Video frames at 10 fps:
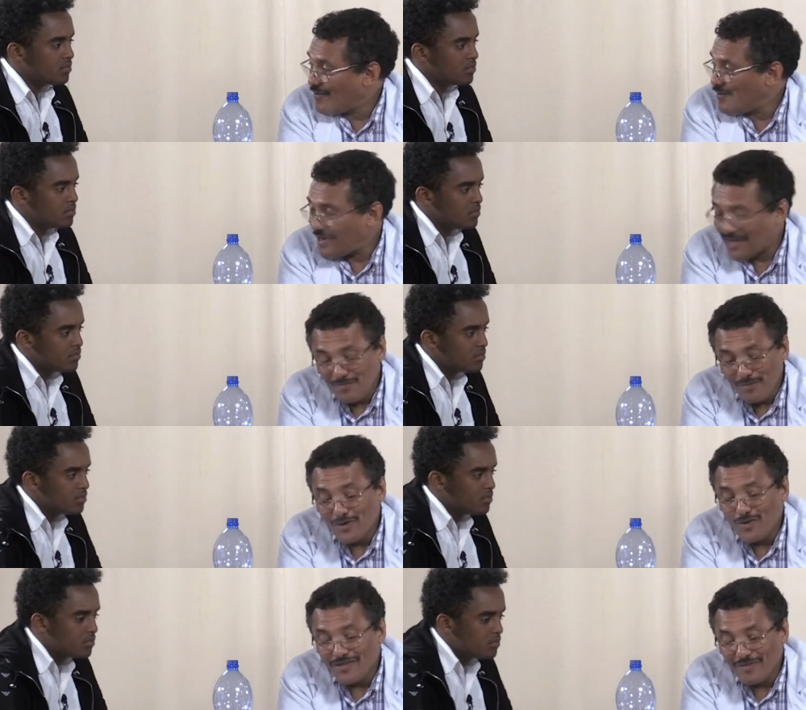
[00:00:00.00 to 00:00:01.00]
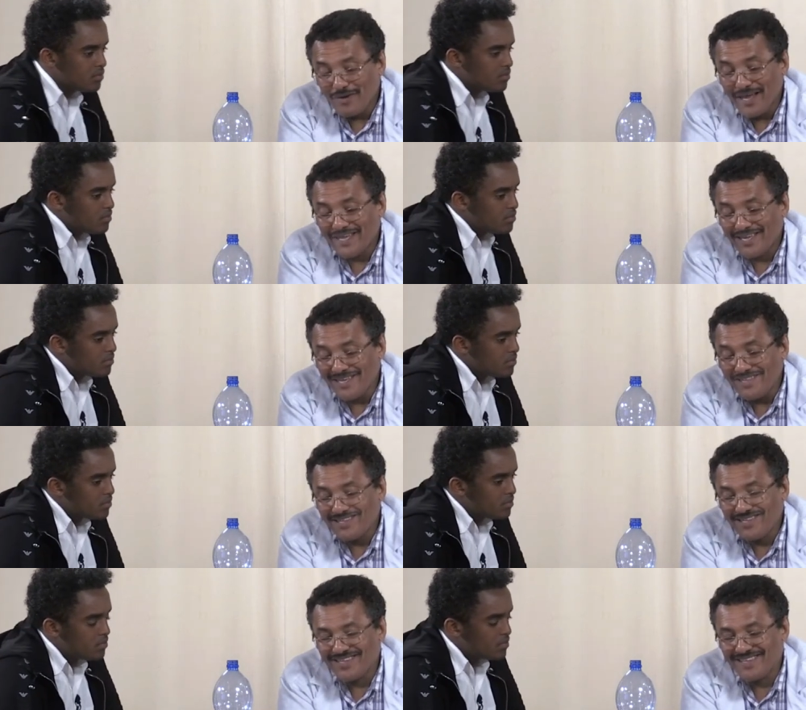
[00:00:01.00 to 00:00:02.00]
Speaker 1: we are keeping on supplying heat
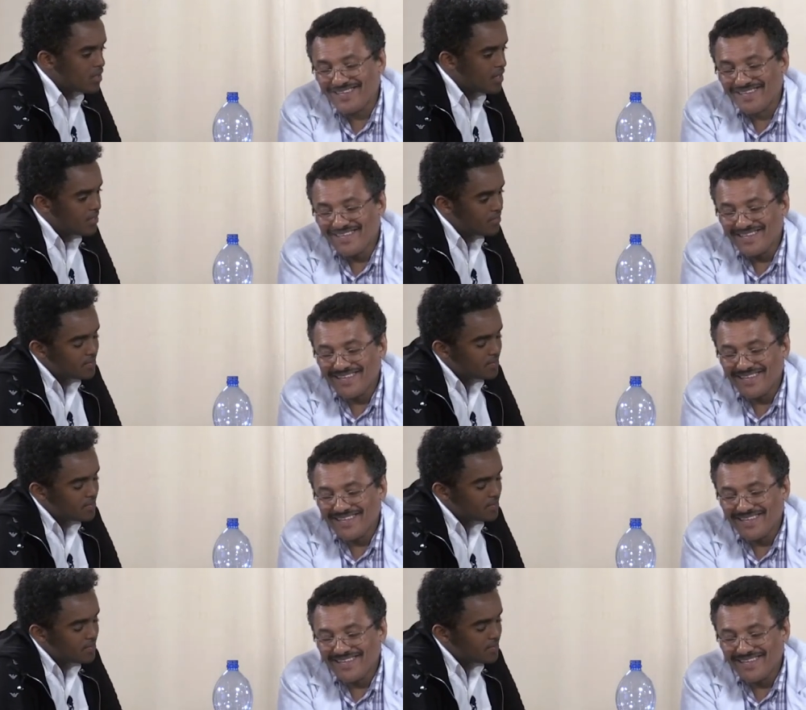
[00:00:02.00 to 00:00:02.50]
yeah.